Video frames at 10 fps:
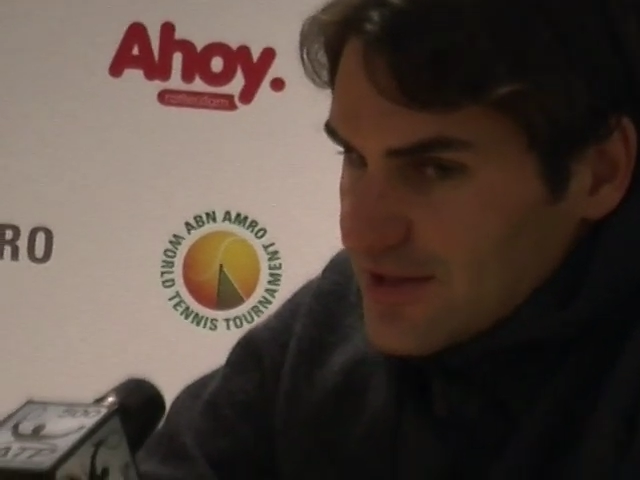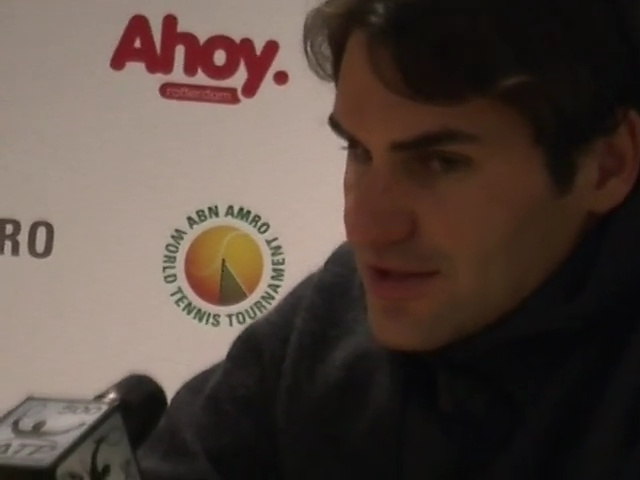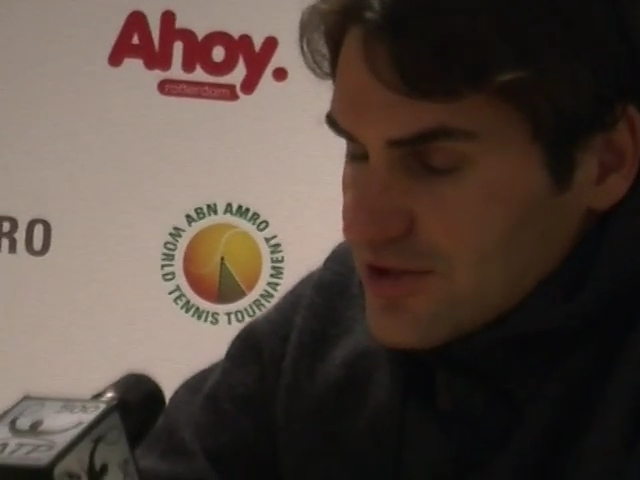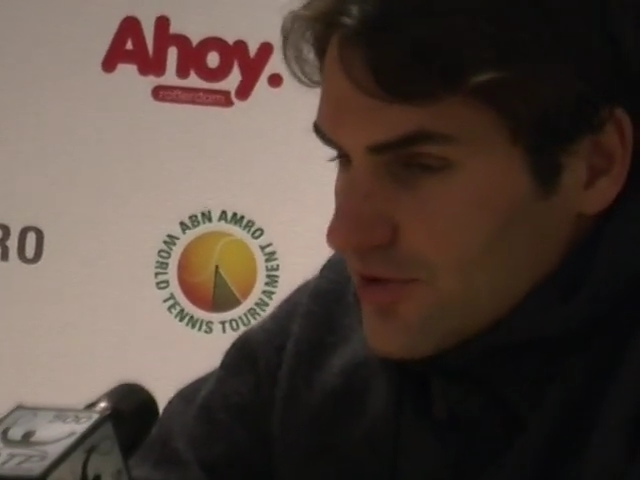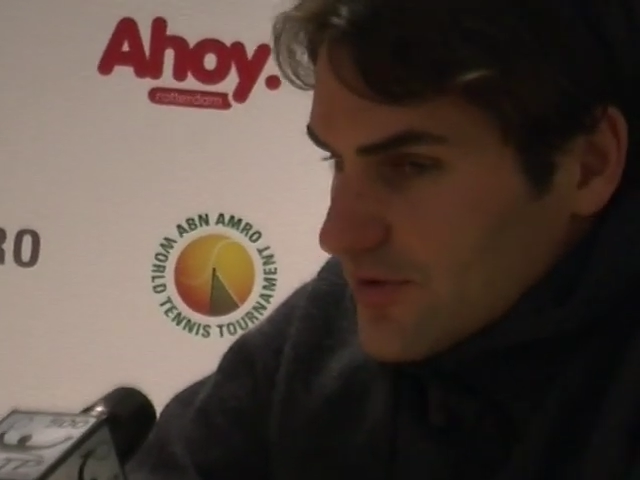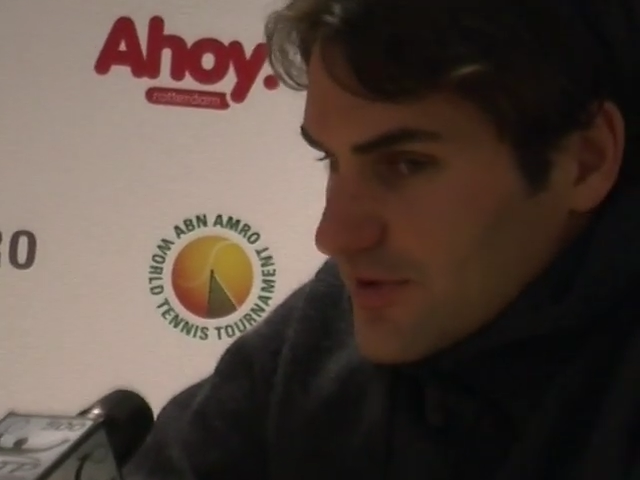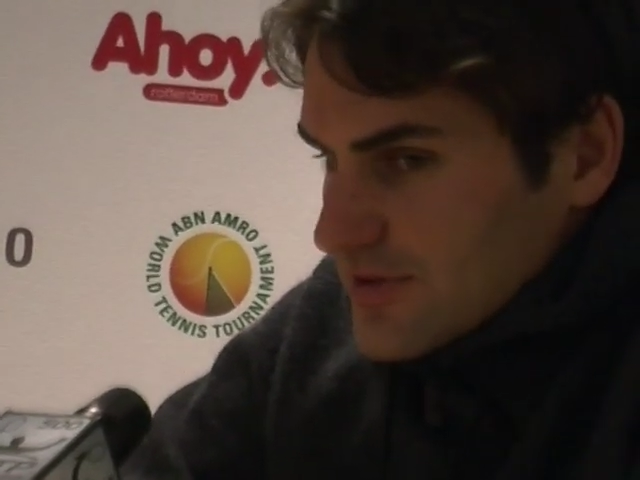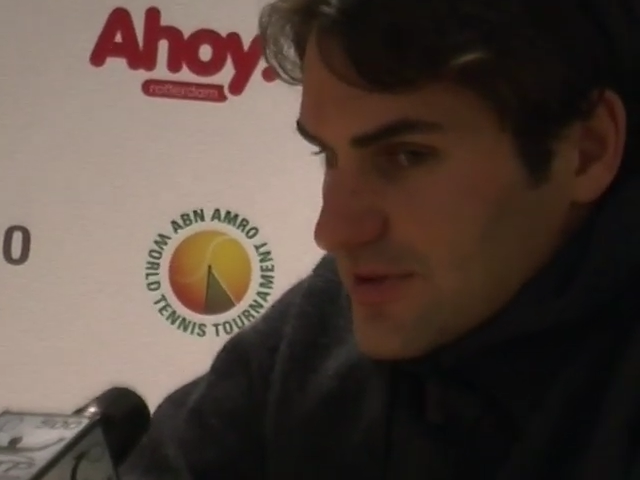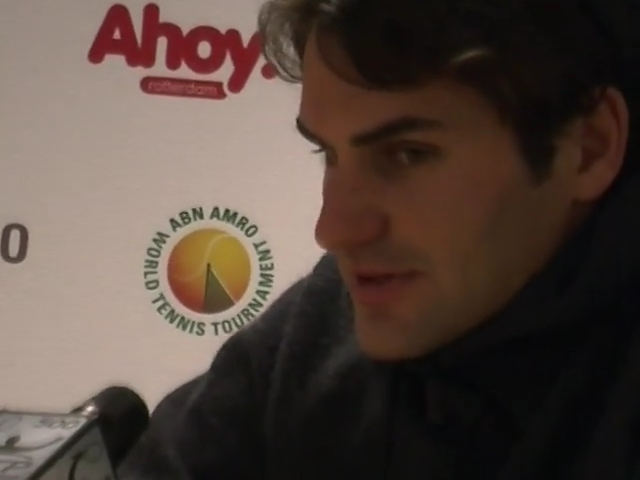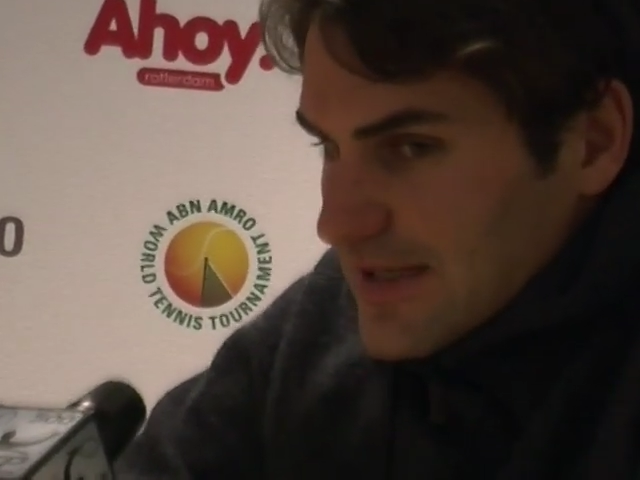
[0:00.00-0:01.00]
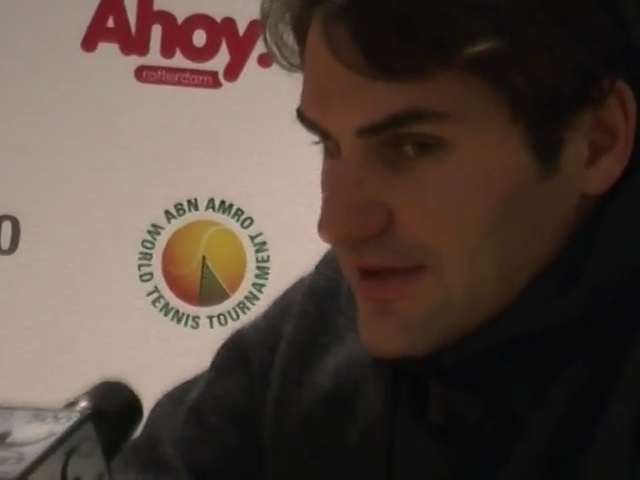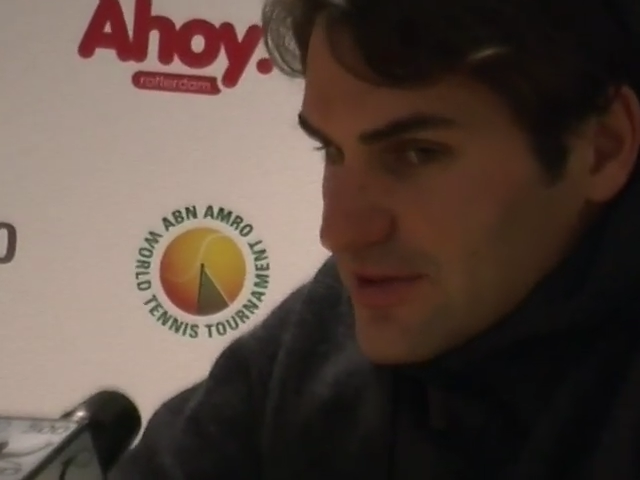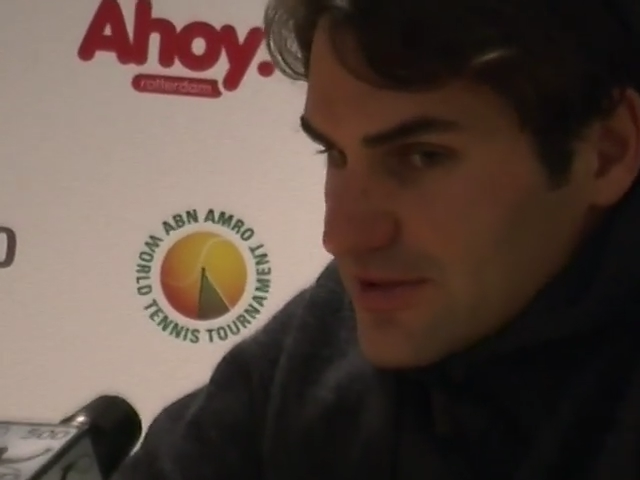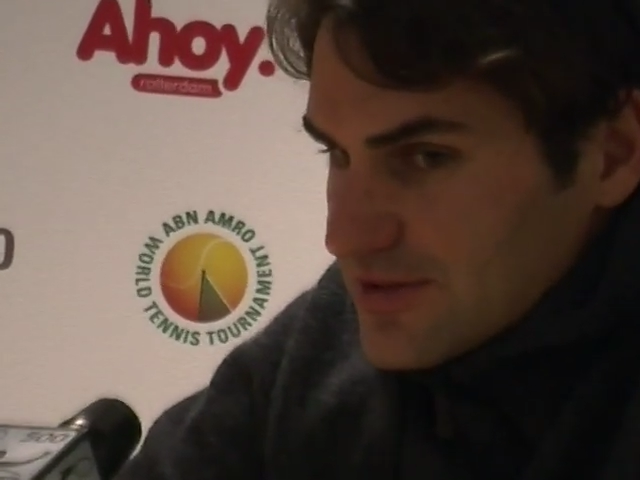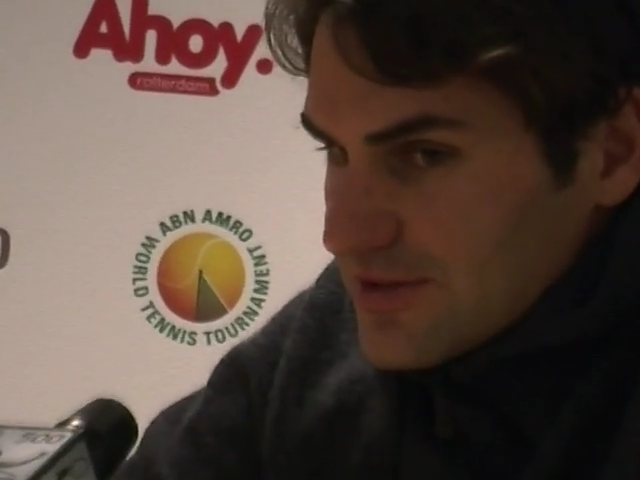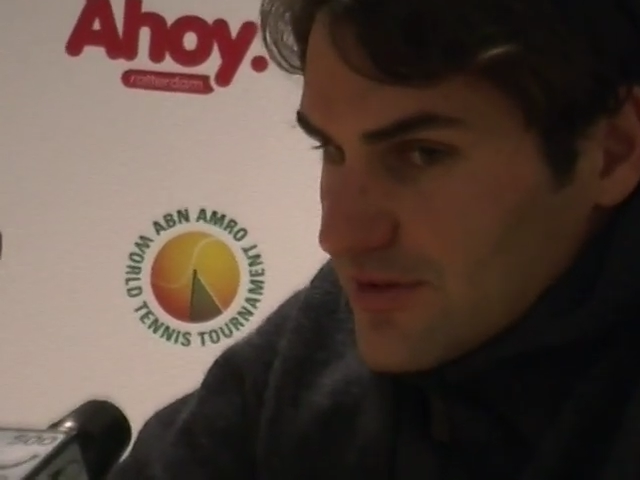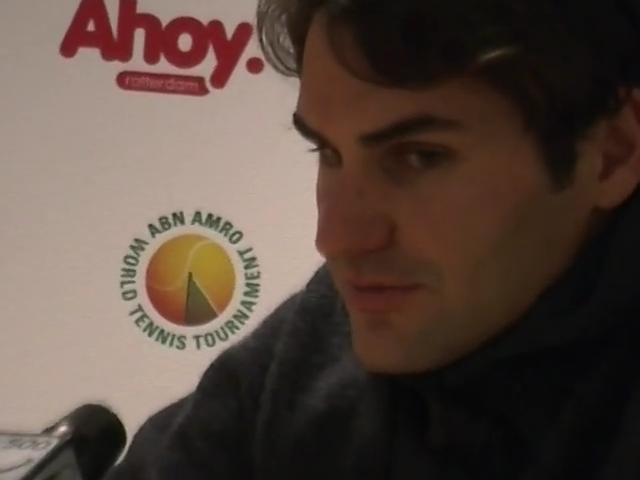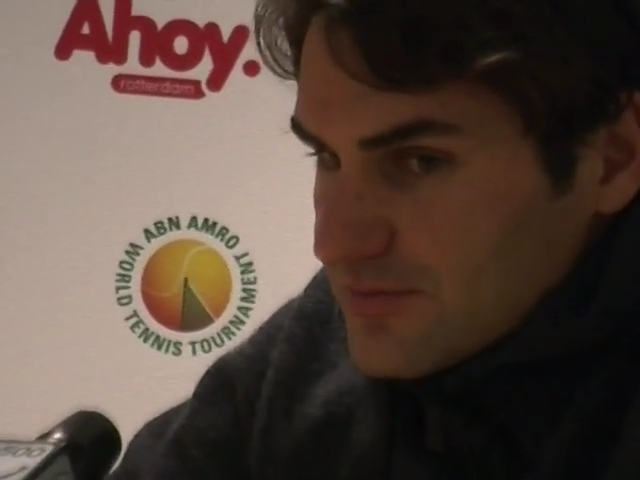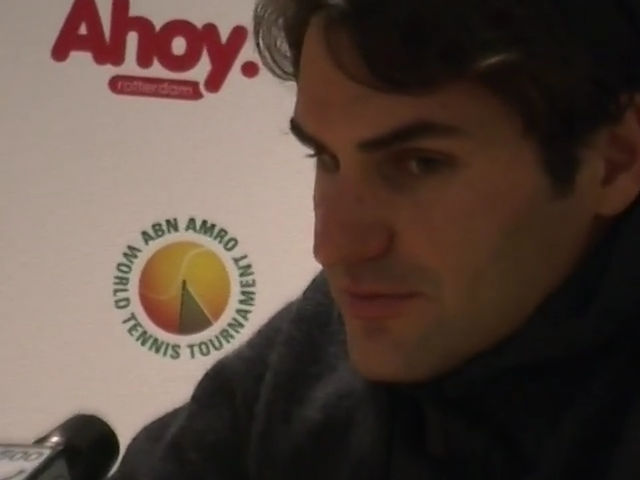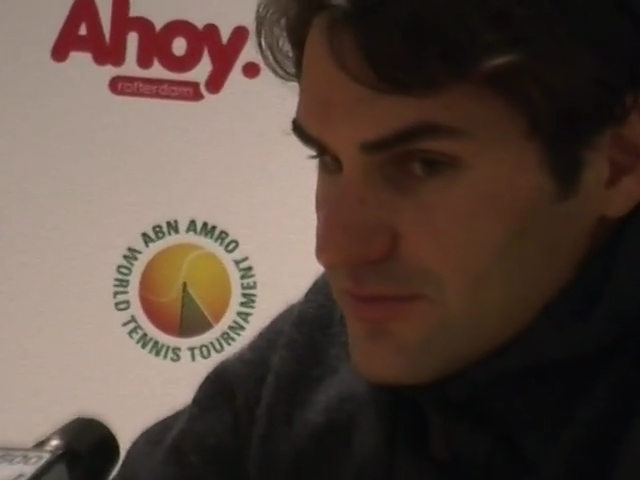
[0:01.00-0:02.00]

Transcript: tournament, and now he's, you know,